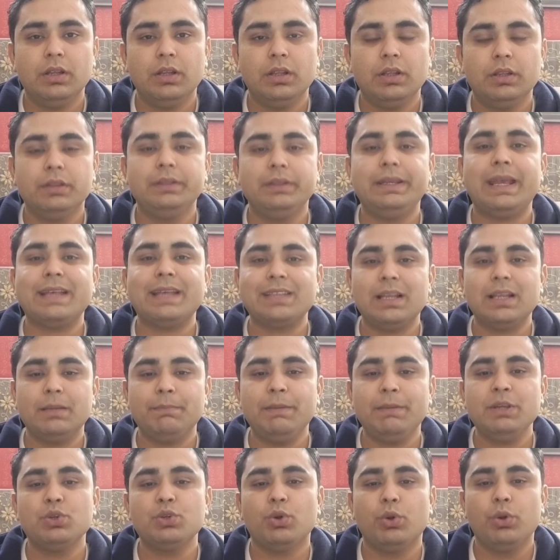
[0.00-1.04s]
The
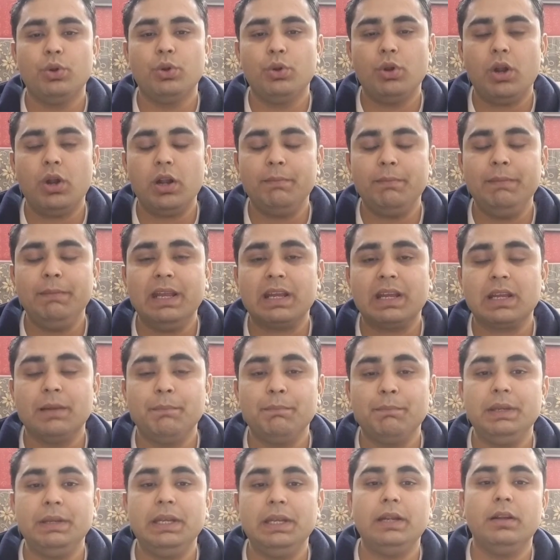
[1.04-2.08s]
SLP should not be
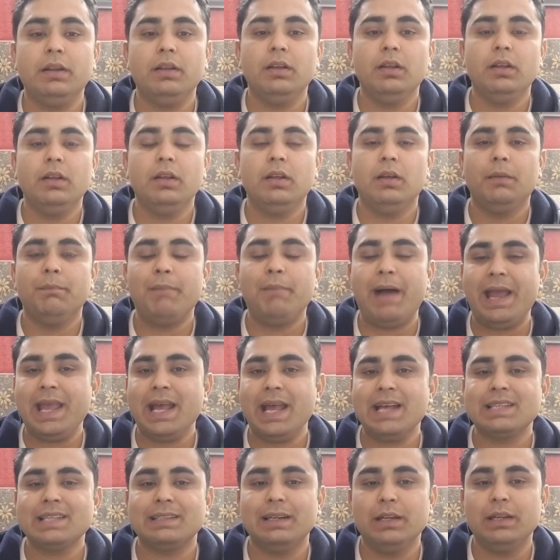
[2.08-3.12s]
accompanied by
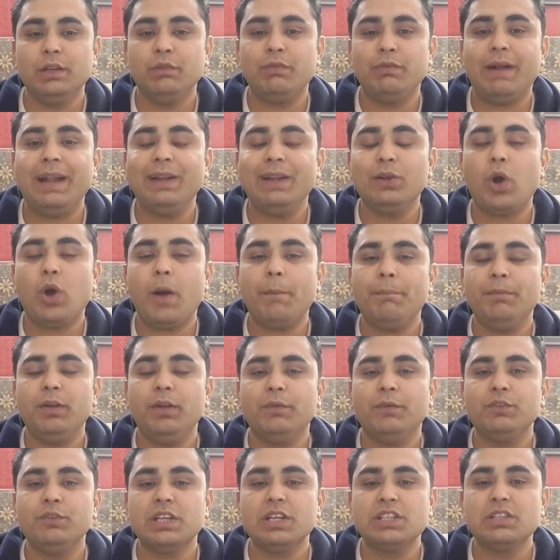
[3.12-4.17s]
a certified copy
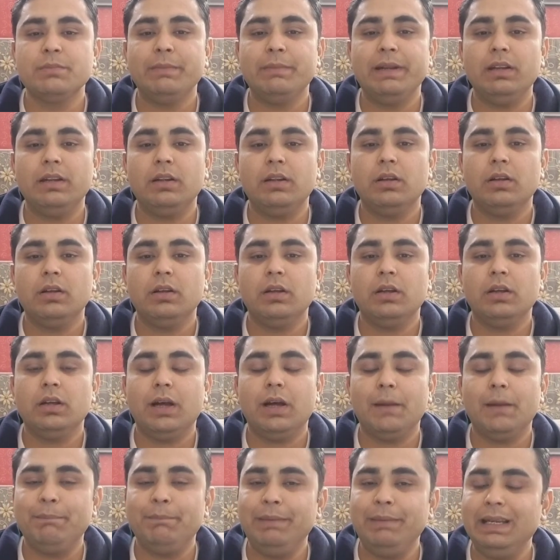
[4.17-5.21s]
of judgment
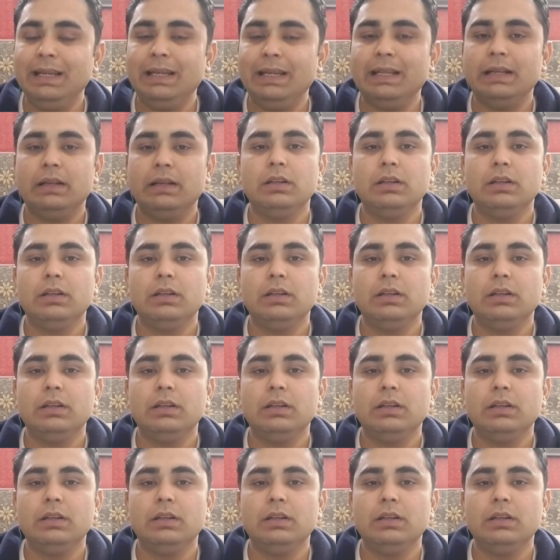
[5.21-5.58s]
appealed